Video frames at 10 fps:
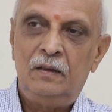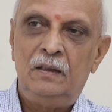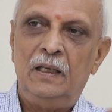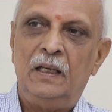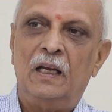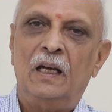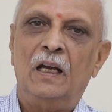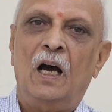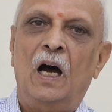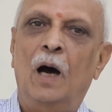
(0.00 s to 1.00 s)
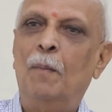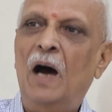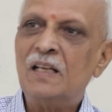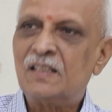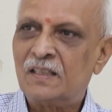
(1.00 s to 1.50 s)
The
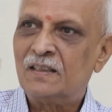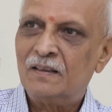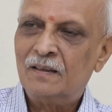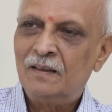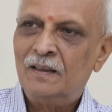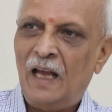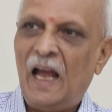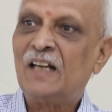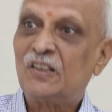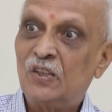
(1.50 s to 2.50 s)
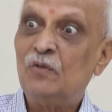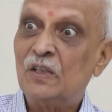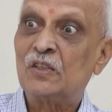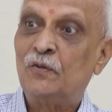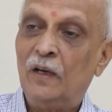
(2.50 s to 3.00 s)
Hamas action
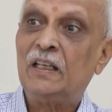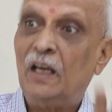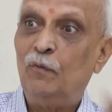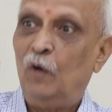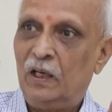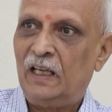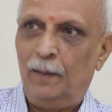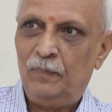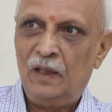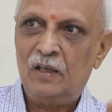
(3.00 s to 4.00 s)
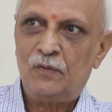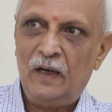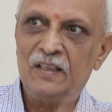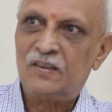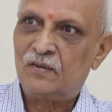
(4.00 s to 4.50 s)
was quick and one time. That's
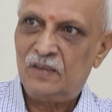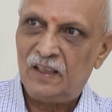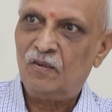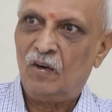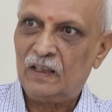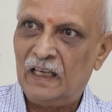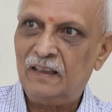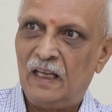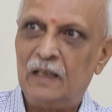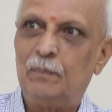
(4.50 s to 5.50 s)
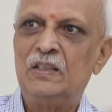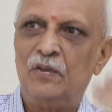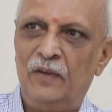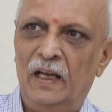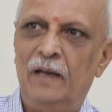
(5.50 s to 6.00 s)
why it did not get that much
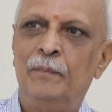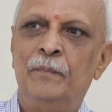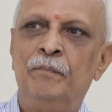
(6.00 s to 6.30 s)
of a